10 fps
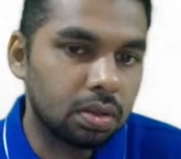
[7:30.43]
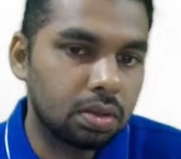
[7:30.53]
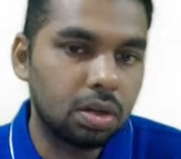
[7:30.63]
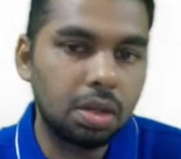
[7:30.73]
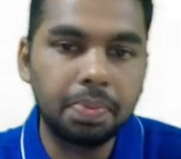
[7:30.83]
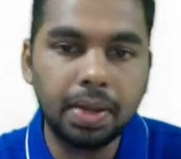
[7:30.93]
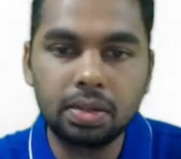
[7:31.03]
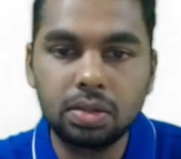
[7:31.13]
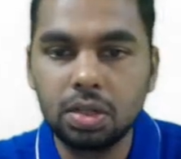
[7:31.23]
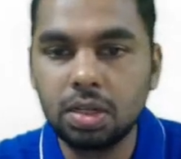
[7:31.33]
3
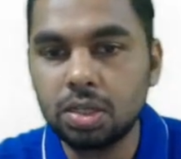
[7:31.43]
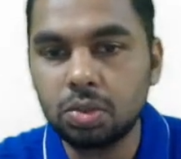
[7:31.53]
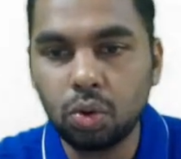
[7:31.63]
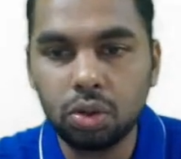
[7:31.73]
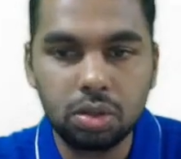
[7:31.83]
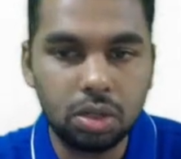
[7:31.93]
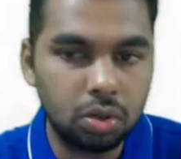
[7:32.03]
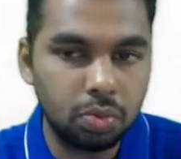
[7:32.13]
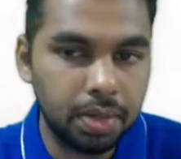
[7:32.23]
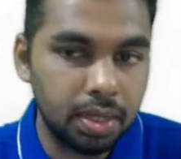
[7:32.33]
pencils for 3
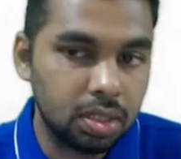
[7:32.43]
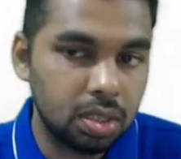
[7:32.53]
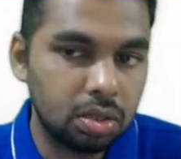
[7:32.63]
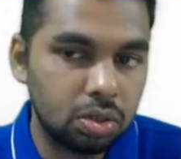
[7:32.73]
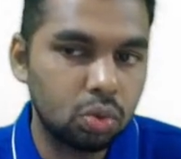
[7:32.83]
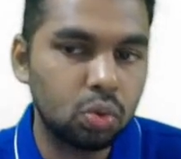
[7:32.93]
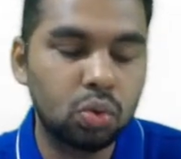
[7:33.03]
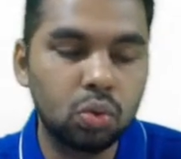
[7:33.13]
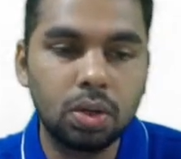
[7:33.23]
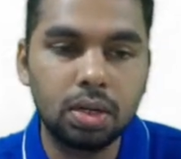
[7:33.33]
rupees, 2
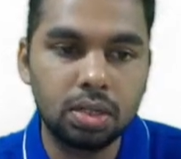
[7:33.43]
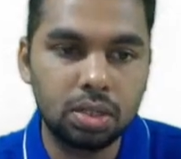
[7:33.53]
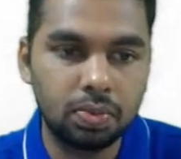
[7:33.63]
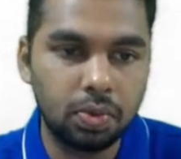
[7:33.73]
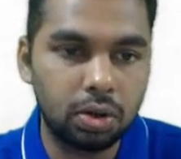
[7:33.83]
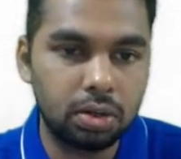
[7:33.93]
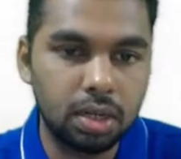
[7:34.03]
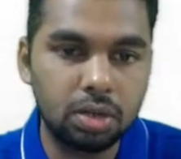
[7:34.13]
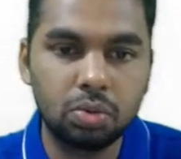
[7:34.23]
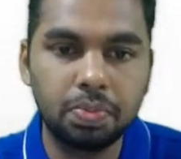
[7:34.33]
rulers for
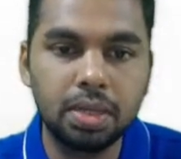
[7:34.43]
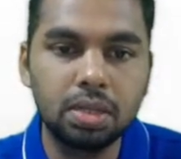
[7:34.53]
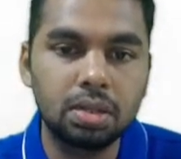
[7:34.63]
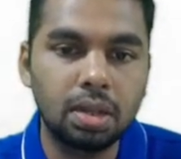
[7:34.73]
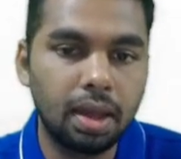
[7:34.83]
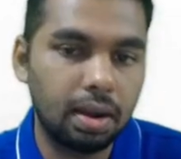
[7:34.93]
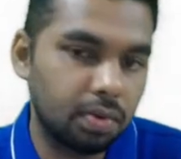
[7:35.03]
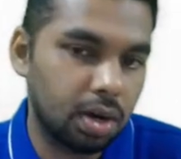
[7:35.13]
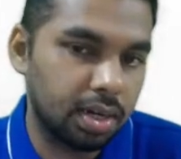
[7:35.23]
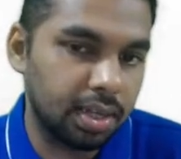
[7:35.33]
10 rupees and
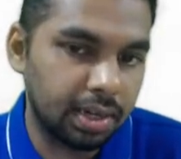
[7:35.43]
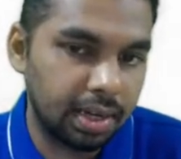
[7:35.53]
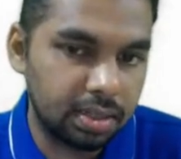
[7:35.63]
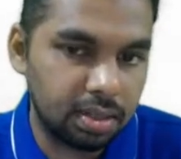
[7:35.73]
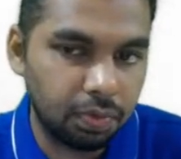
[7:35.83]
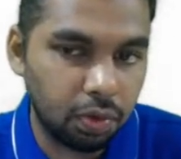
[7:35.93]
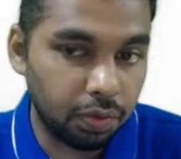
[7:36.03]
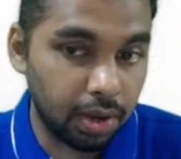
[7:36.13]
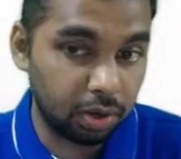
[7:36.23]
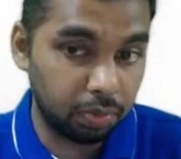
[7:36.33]
1 eraser for
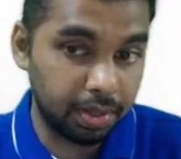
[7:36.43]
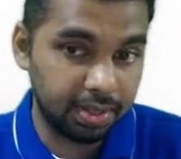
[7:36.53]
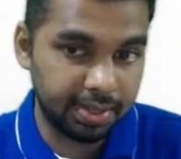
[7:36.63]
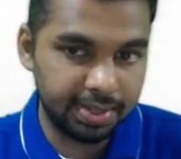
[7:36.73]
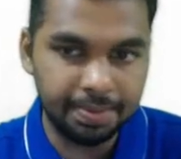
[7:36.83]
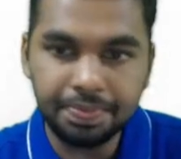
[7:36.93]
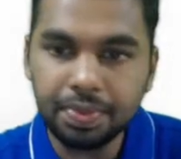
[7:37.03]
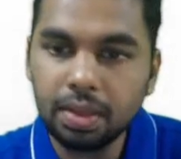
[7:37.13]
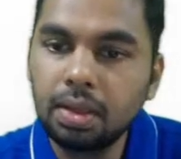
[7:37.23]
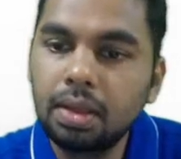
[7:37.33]
5 rupees.
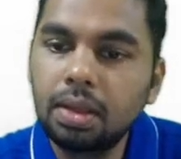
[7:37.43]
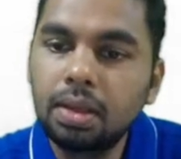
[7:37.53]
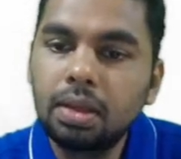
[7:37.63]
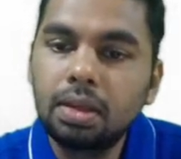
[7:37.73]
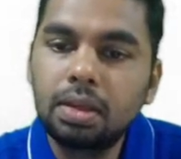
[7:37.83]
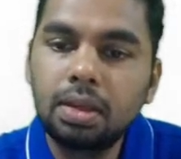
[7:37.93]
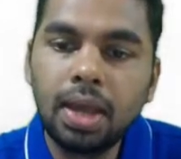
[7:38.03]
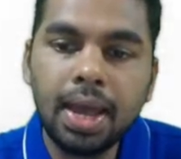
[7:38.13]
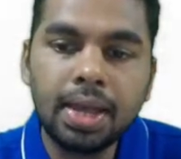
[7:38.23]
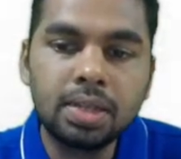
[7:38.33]
He
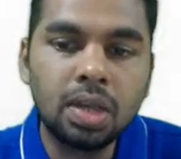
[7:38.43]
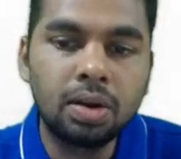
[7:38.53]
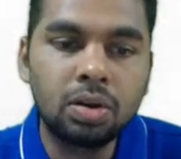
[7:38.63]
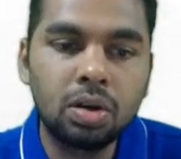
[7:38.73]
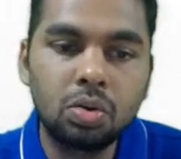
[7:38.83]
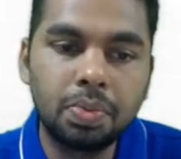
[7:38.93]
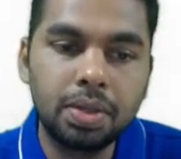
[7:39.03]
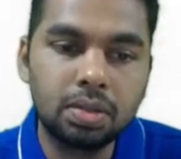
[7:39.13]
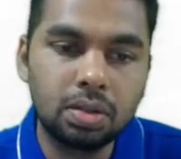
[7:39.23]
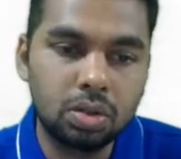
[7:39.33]
has 100
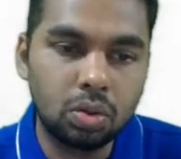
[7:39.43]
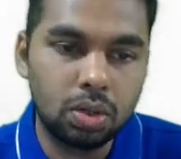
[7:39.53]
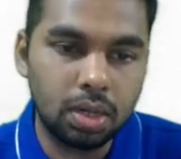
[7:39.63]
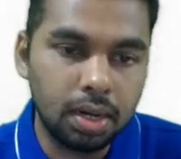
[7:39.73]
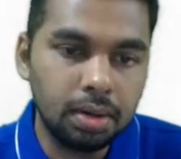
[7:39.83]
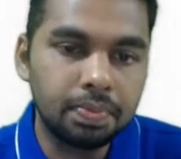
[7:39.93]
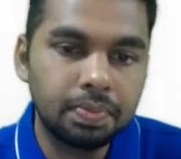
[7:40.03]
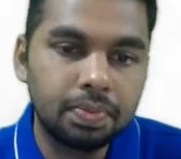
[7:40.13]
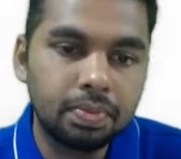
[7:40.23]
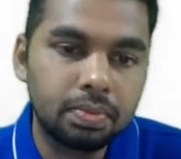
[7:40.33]
rupees in total.
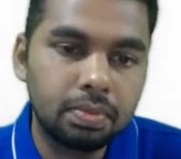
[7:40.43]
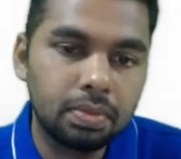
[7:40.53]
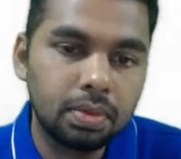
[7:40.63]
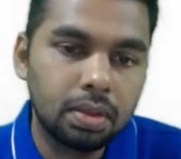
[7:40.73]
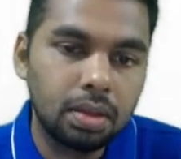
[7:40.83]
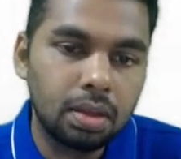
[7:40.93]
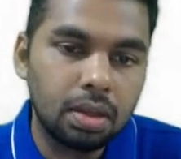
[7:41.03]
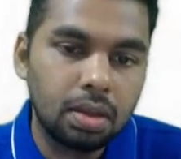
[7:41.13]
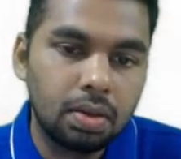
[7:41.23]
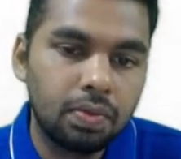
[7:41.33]

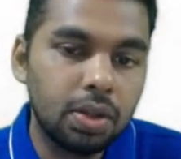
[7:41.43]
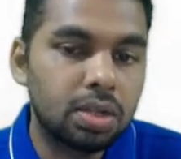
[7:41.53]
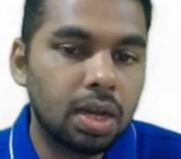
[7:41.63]
Which